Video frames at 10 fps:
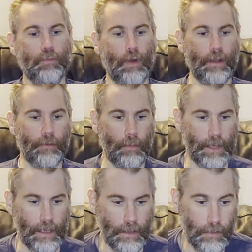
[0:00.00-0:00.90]
Both
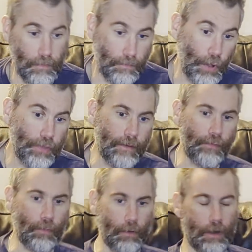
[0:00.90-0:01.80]
of
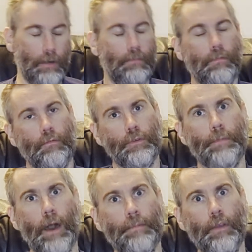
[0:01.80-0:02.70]
them were
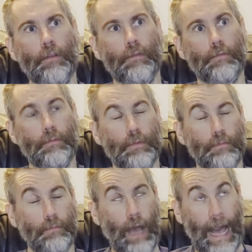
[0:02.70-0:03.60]
popular.
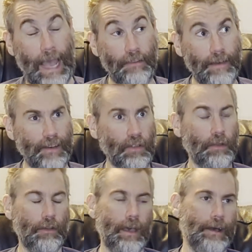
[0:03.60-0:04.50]
I found
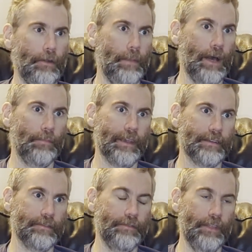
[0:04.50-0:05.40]
out about
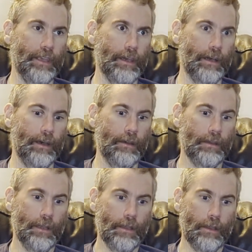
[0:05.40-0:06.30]
because of the
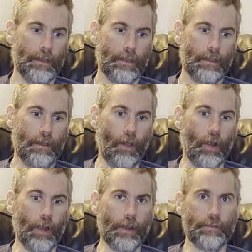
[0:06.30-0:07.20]

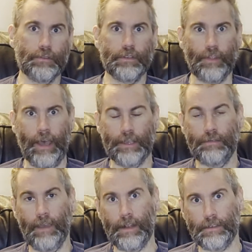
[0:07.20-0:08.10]

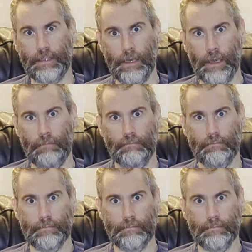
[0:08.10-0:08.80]
r/fantasy